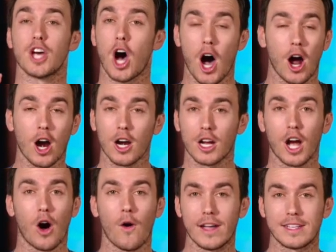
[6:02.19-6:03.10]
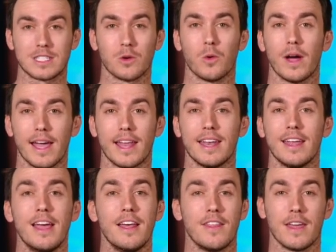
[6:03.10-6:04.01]
are going to win
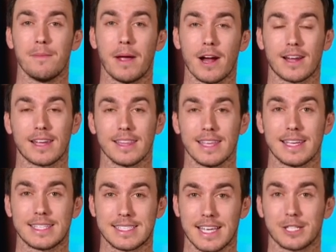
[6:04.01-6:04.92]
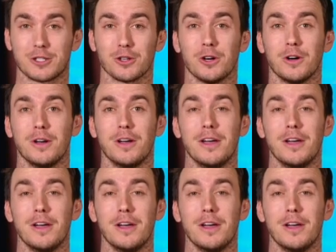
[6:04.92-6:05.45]
the American League Central,